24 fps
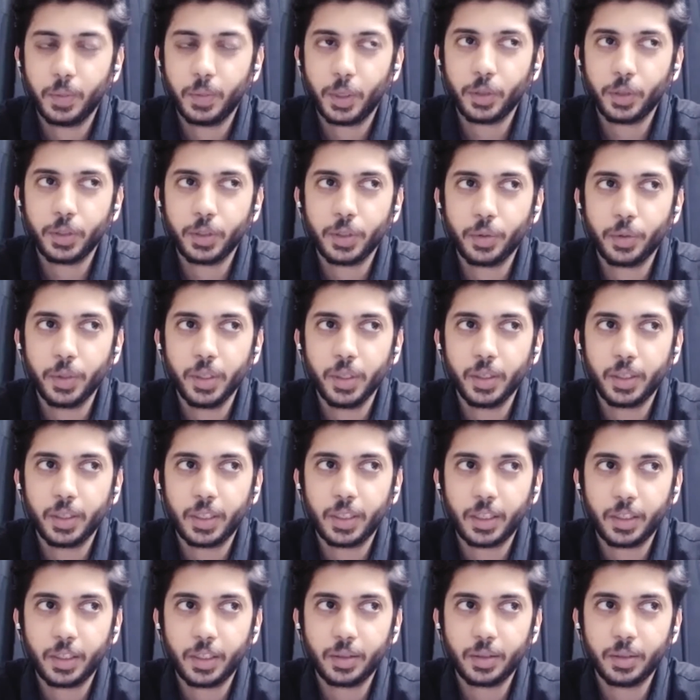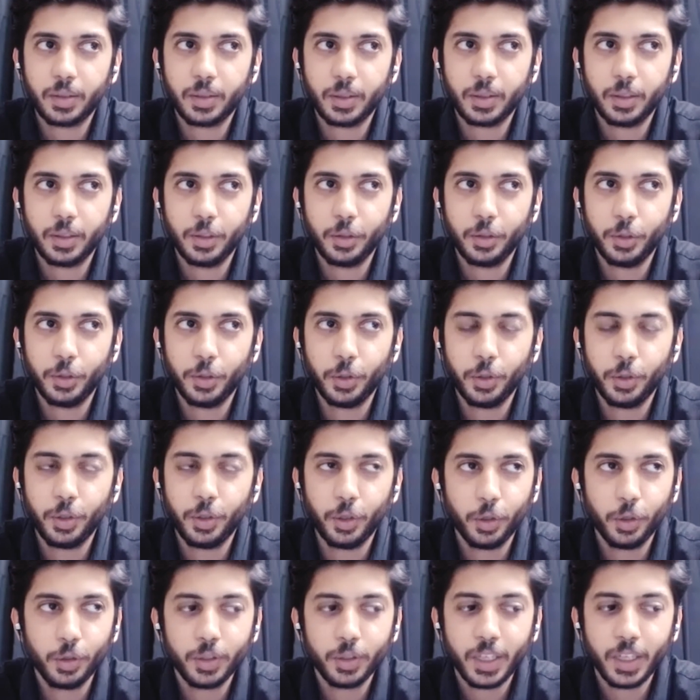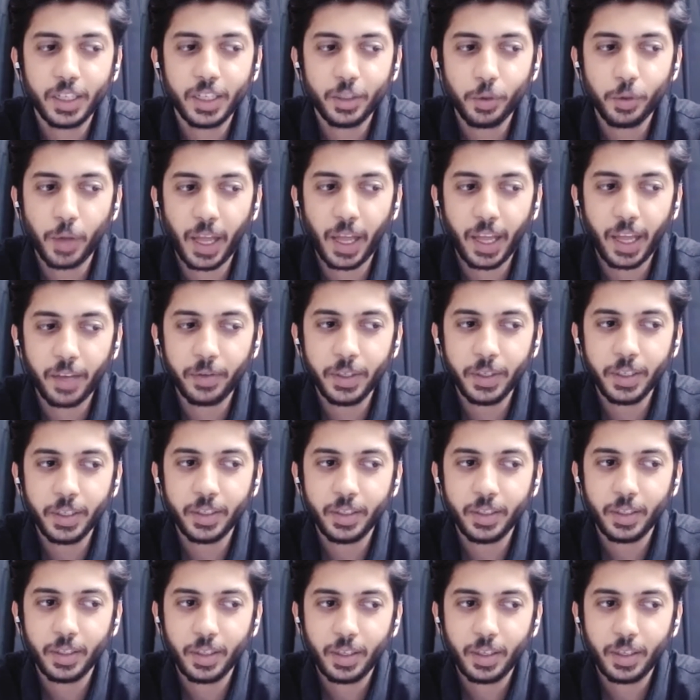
Because it will, you don't know that you have it.